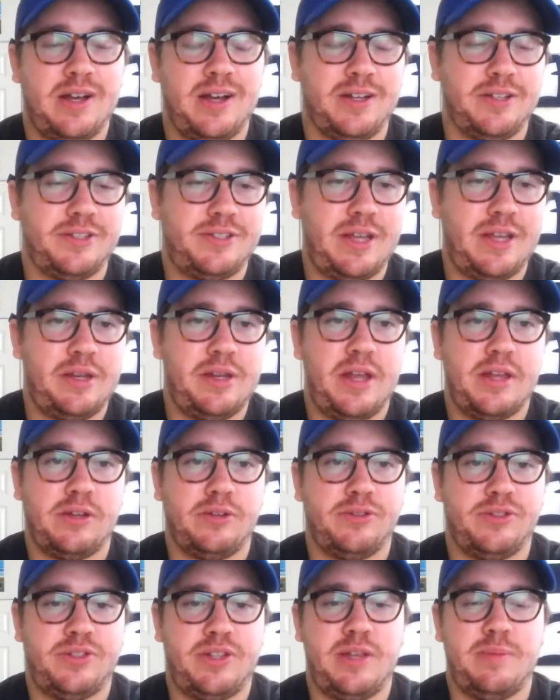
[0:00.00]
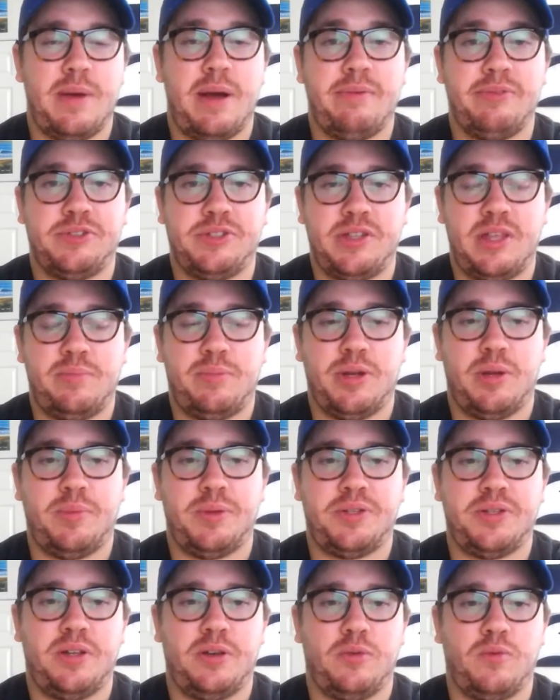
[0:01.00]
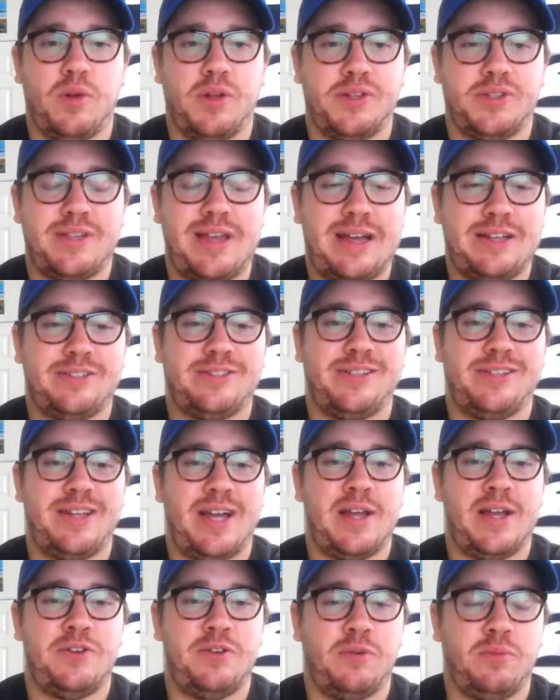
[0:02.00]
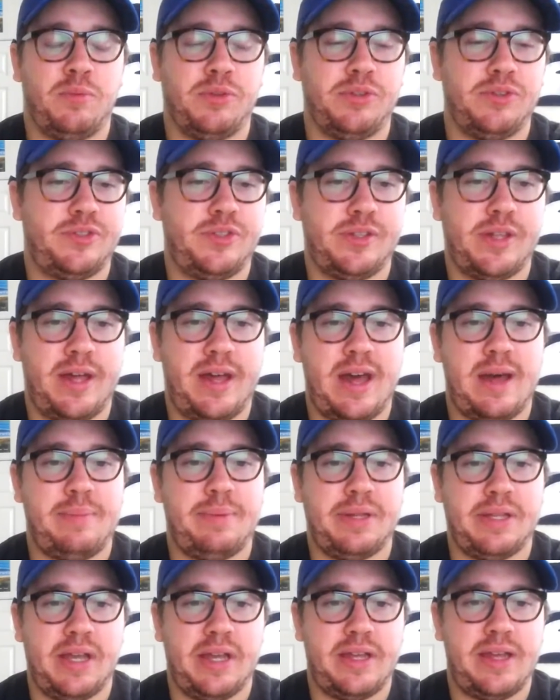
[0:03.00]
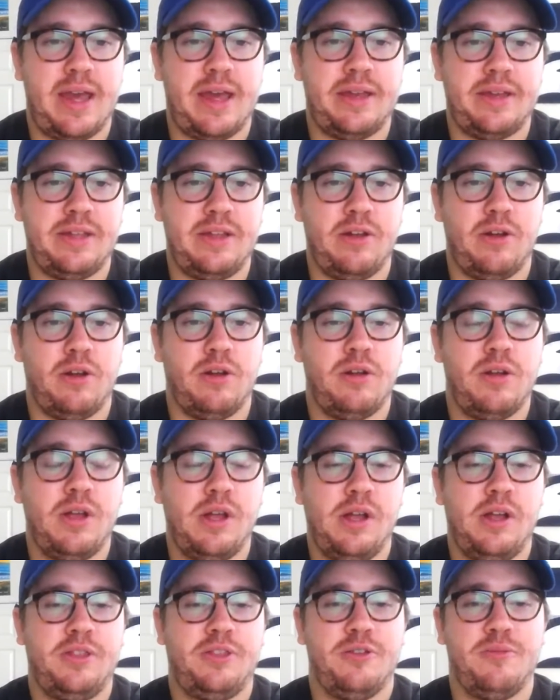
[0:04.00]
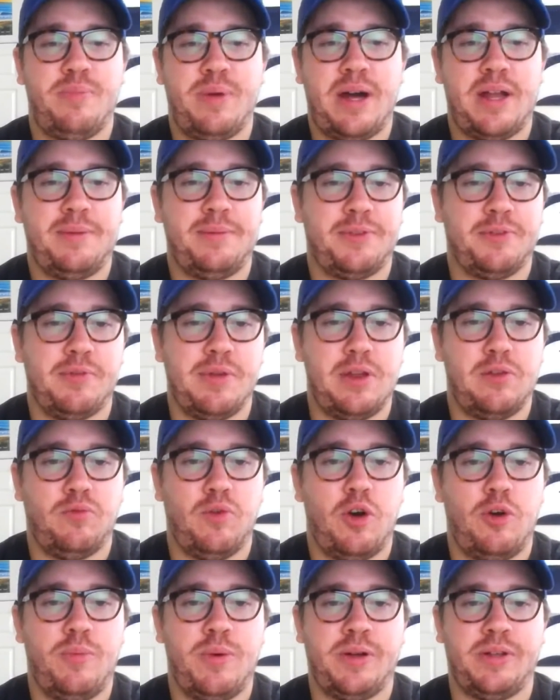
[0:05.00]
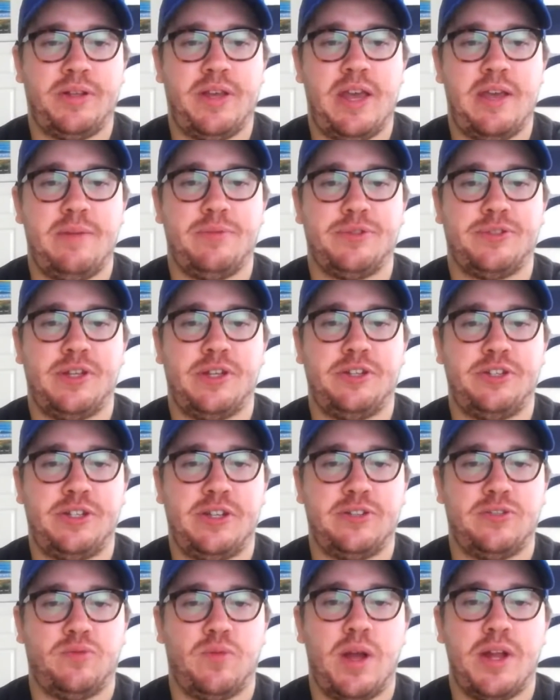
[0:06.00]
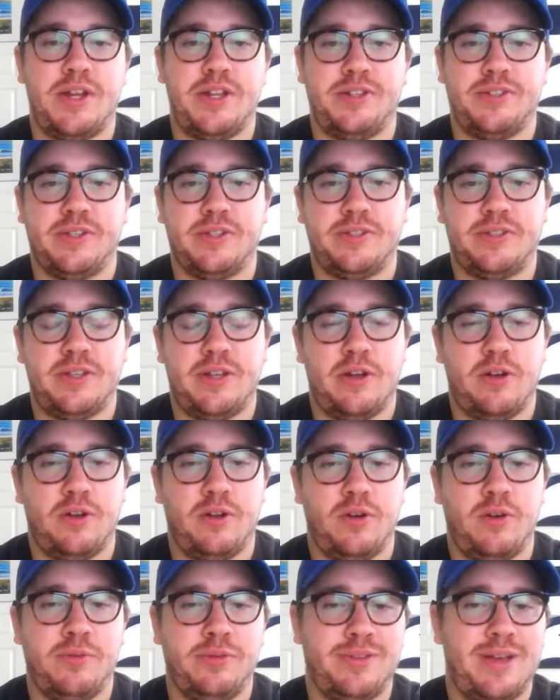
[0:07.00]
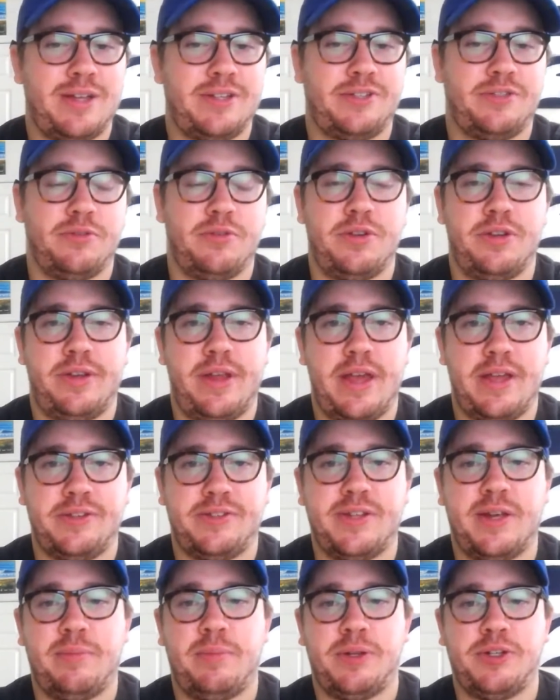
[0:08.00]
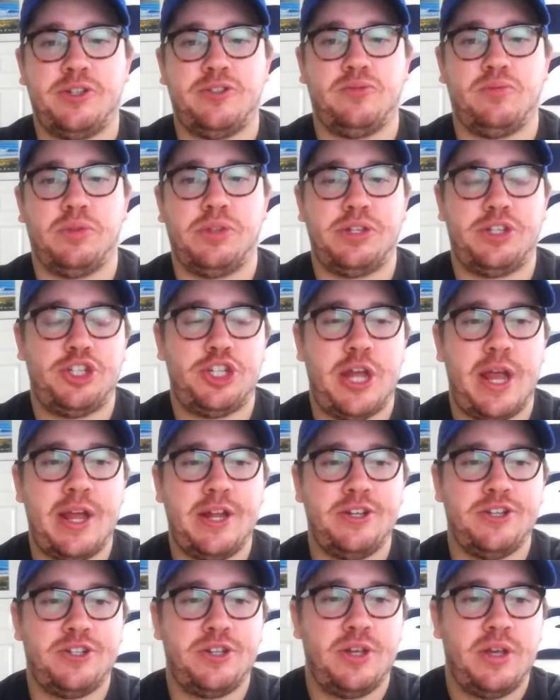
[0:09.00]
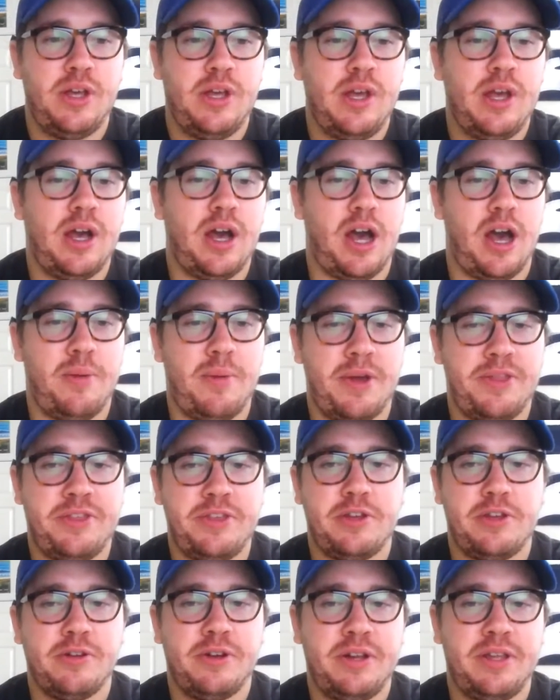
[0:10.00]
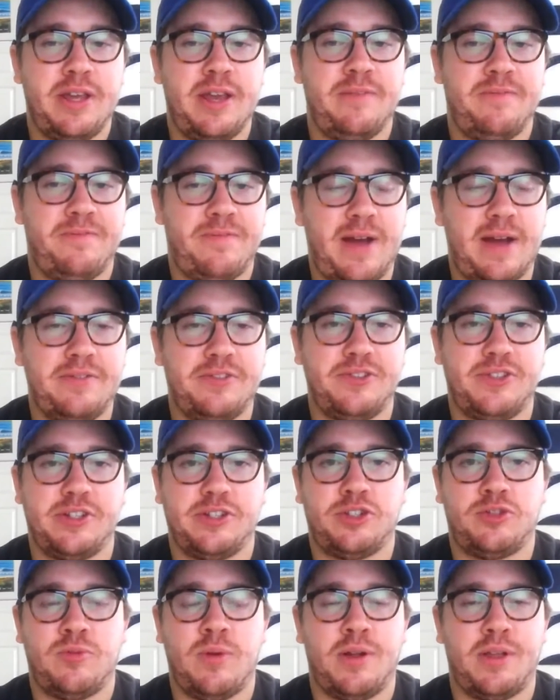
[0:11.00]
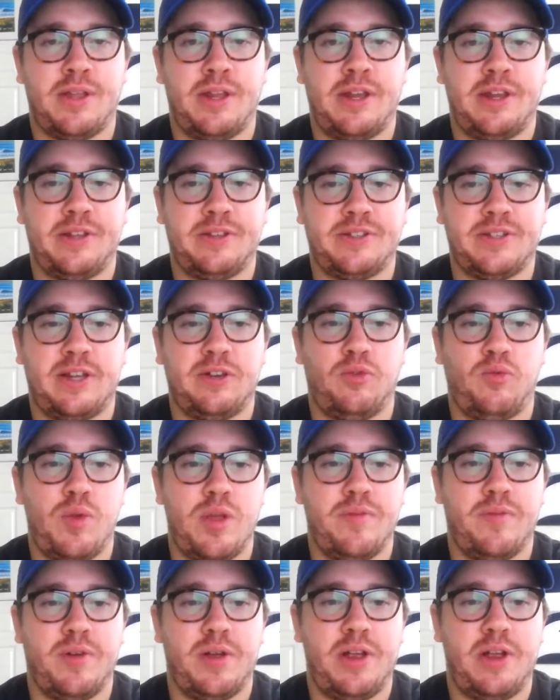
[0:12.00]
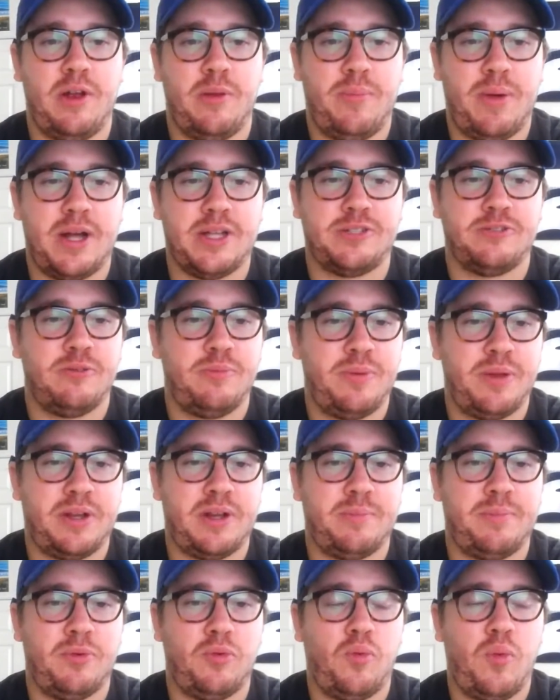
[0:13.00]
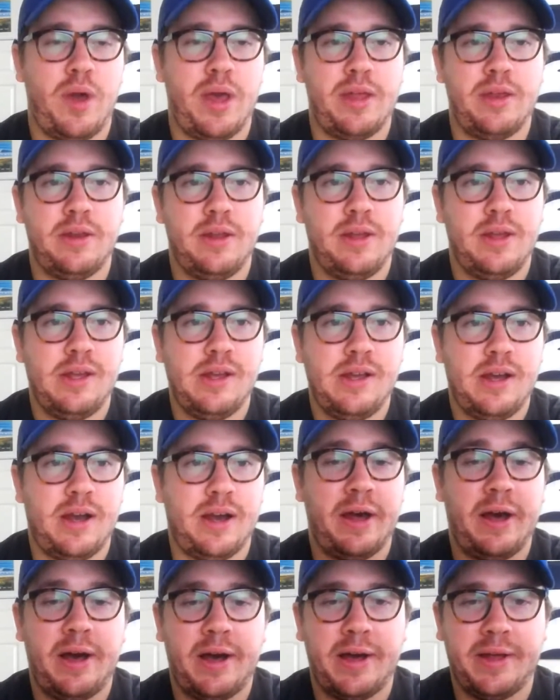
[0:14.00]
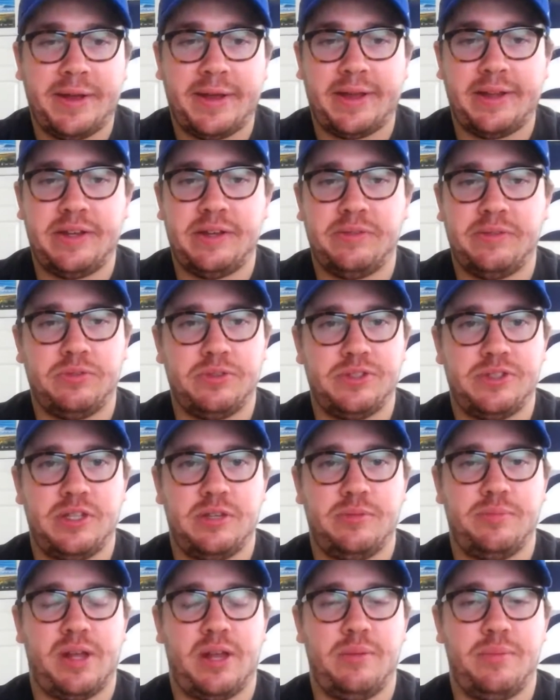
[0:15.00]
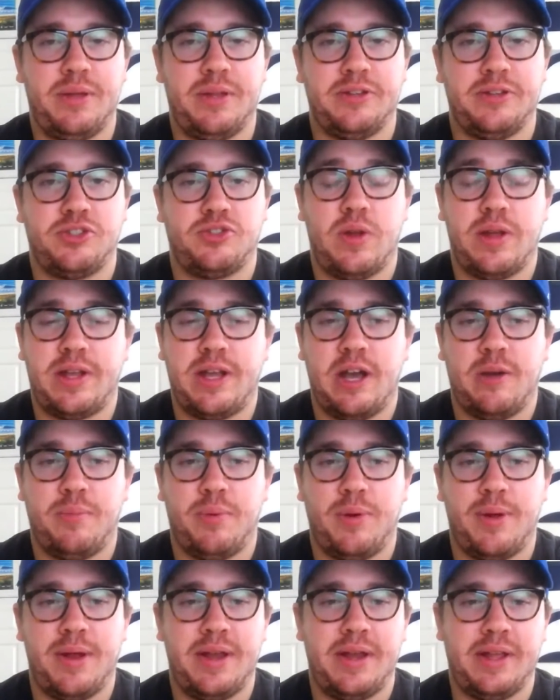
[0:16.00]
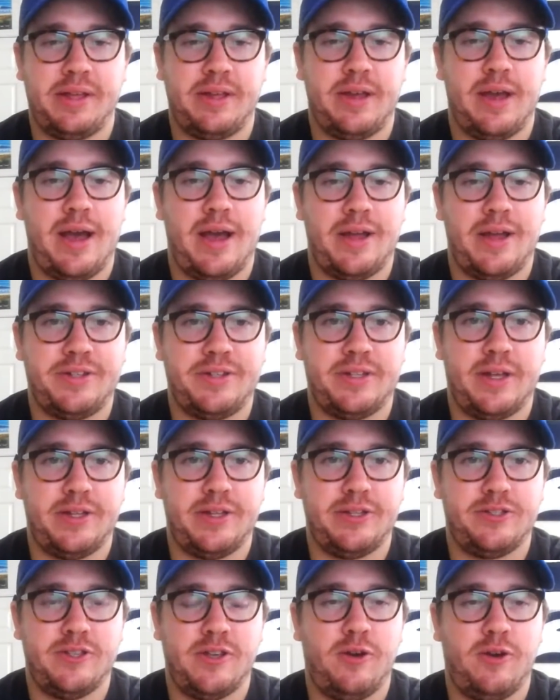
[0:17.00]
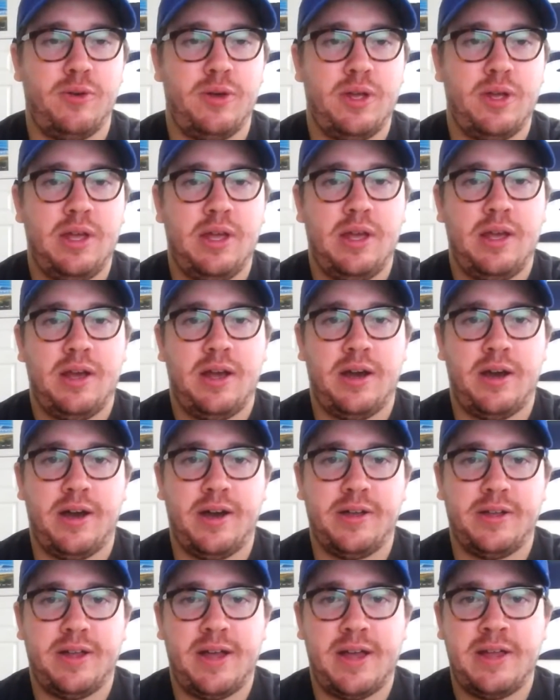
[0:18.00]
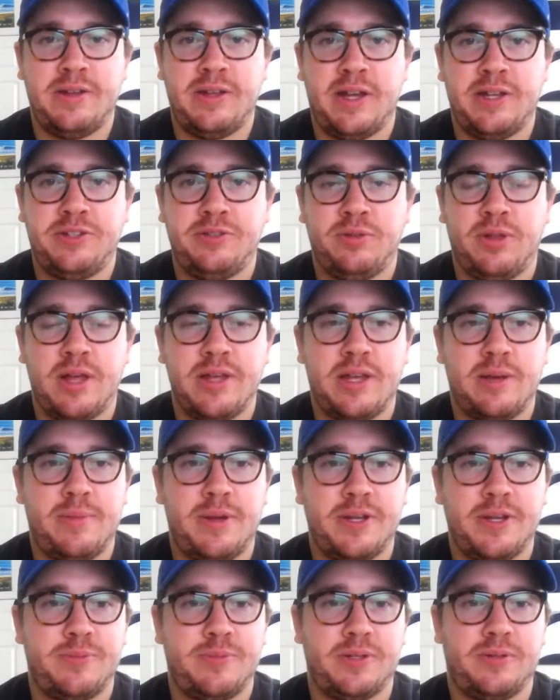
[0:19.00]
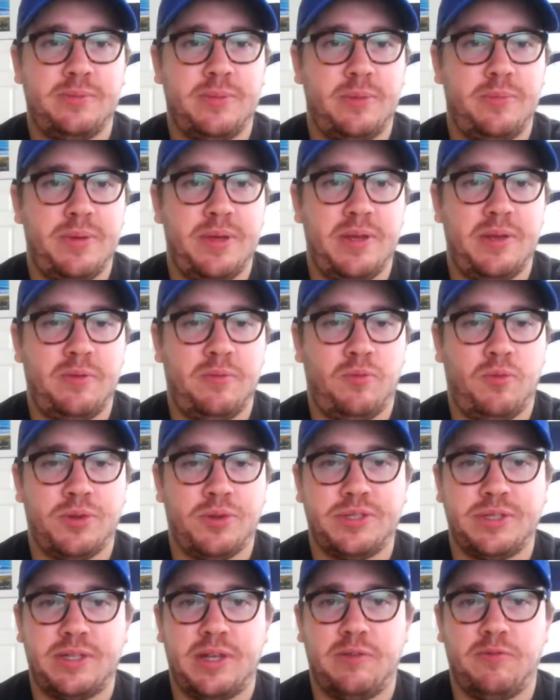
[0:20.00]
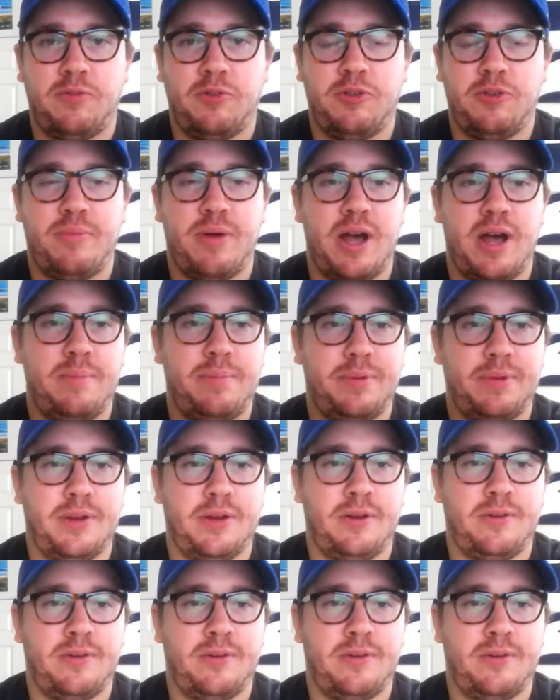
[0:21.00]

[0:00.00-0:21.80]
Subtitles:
San Diego's team, obviously, they put up a ton of runs last night. I don't really see that happening again here. They're bottom 3 in WOBA and K percentage against righties this year. Over the last 30 days, not much has really changed. I think you're going to get 5 to 6 strong innings out of Weaver here, possibly pick up a win. And I can definitely see him kind of being a strikeout per inning guy tonight. So I do like him. I expect him to be, once again, really popular.